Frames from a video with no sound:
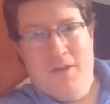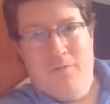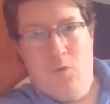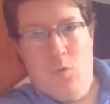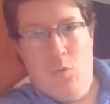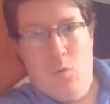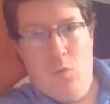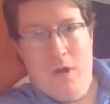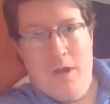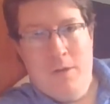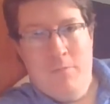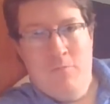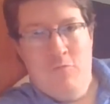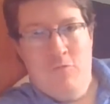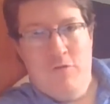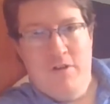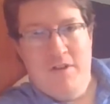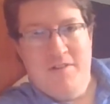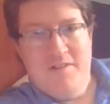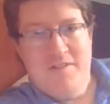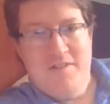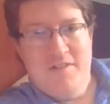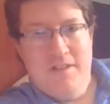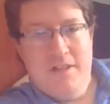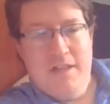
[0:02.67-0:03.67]
of a whim
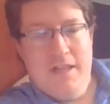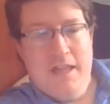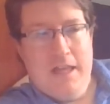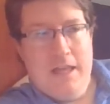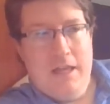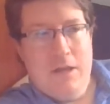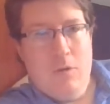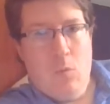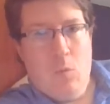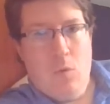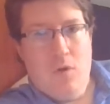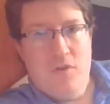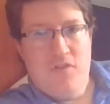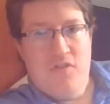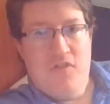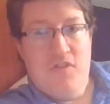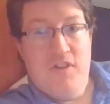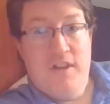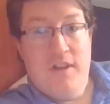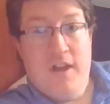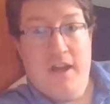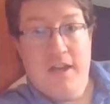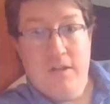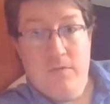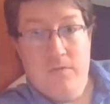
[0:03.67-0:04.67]
recently was
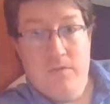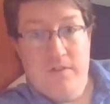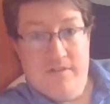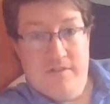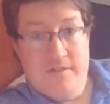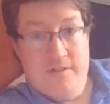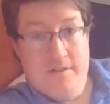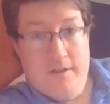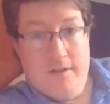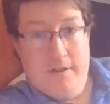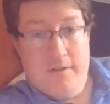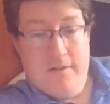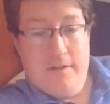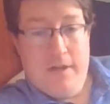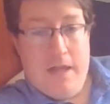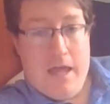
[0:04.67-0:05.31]
The Night Visitor,